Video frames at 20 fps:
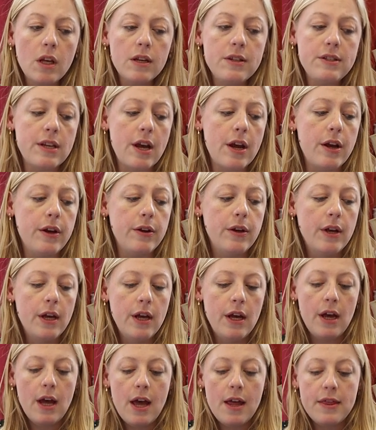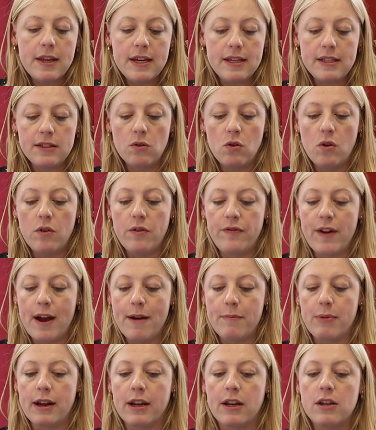So this sort of
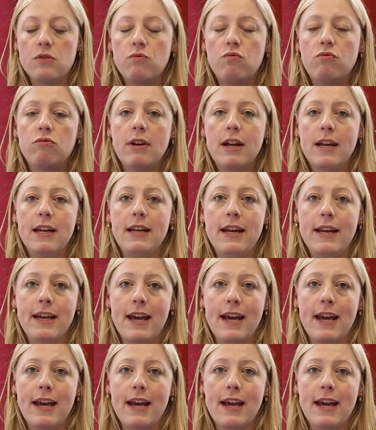fabric is really,